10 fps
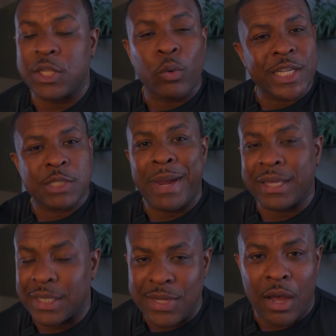Don't
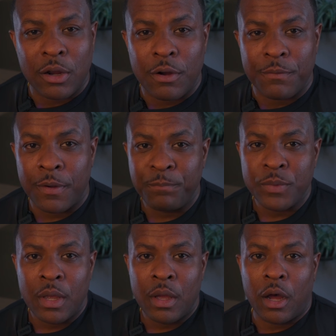expect a ton of
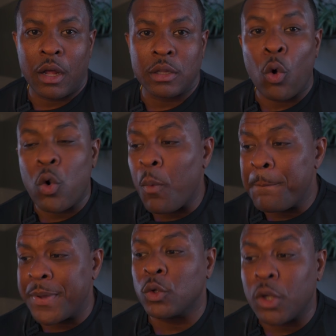local
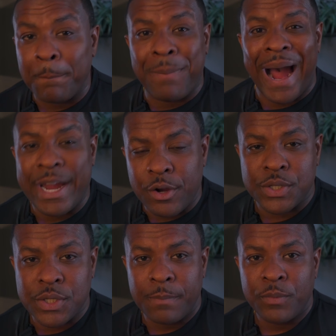builder
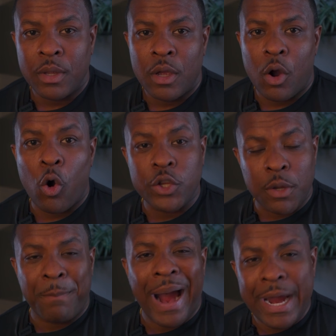buyers on your
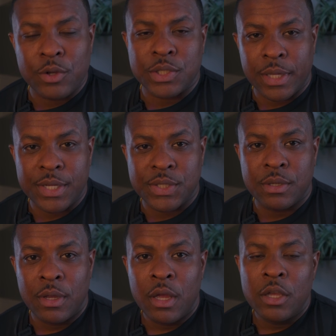buyers list.
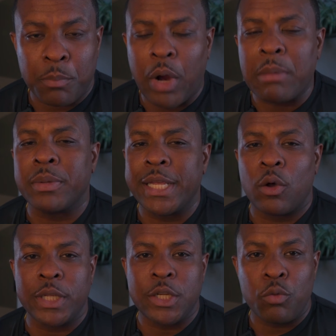You probably
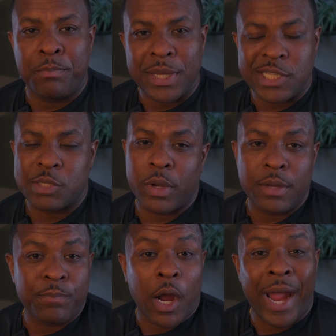only do business
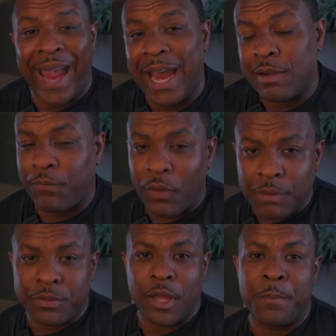with a handful
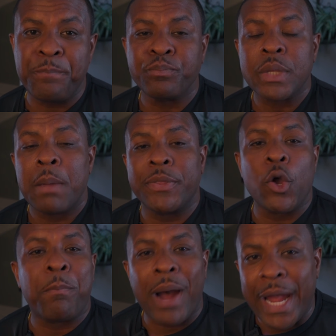of them, but
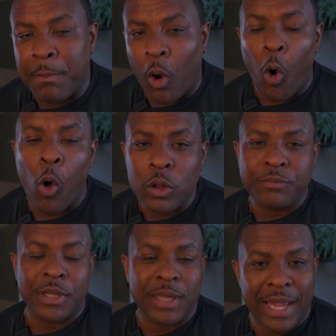they'll buy up all of
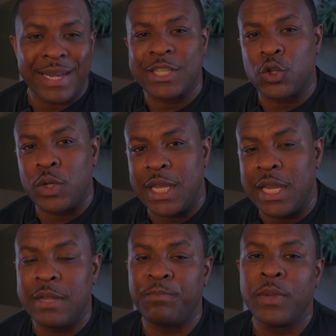the land that you
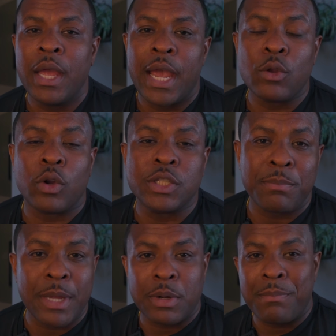need in order to
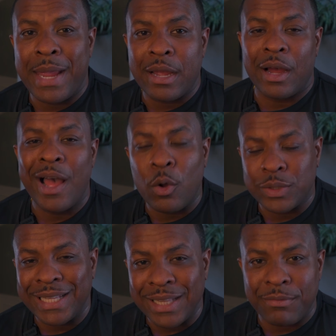be able to make a
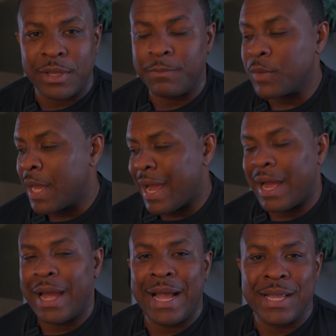healthy living
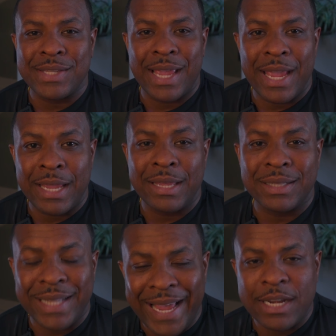as a
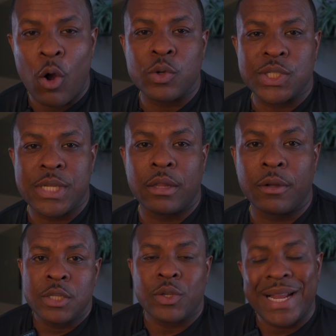land wholesaler.
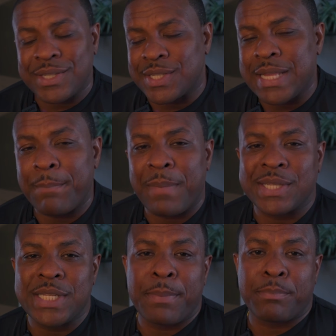So that's a
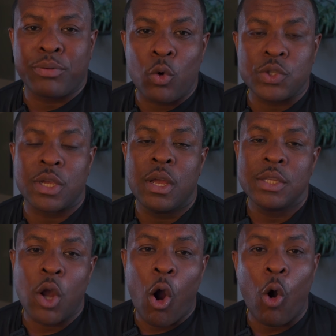step-by-step approach
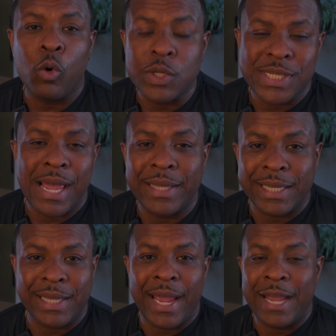to wholesaling
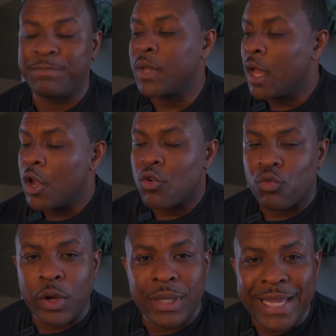land.
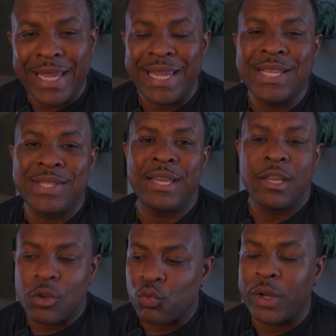Really
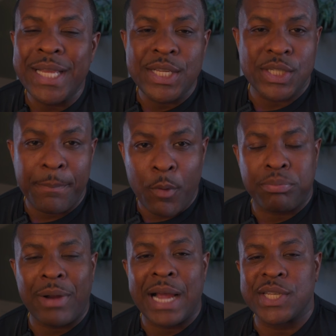easy, really simple
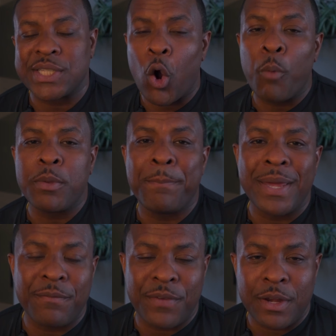process. I hope you
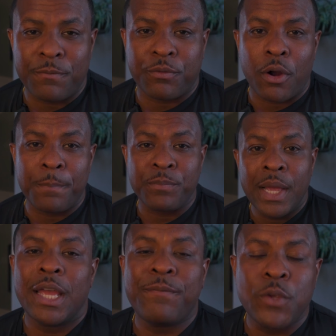benefited from.
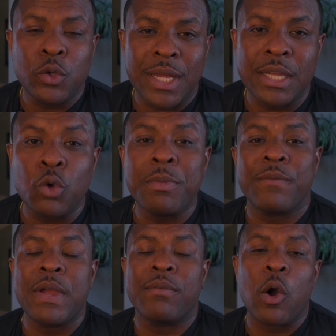If you did, do me a
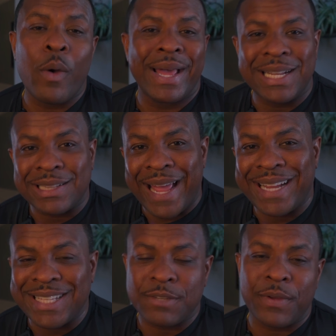favor, go ahead and
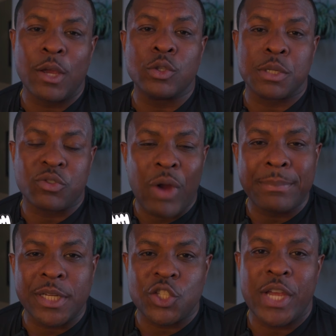like this video,
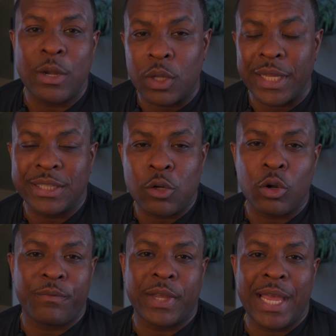subscribe to this channel, click the
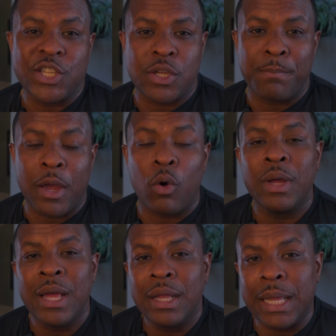notification bell.
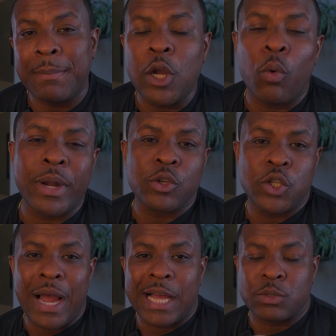Let me know what else
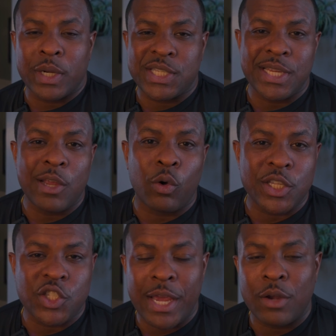you guys want to see on
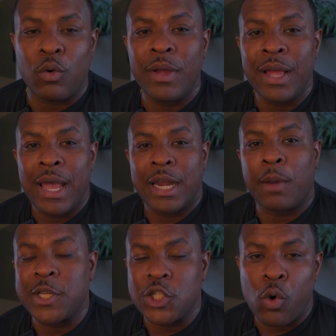this channel, and I'll
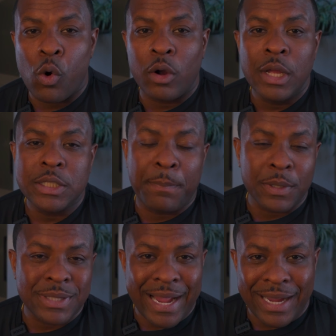be sure to
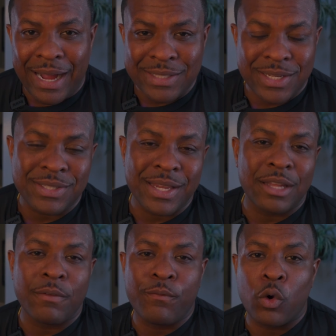put that content
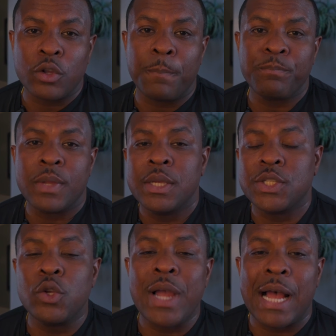together for you.
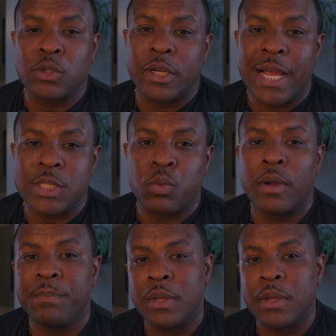See you guys on the next one.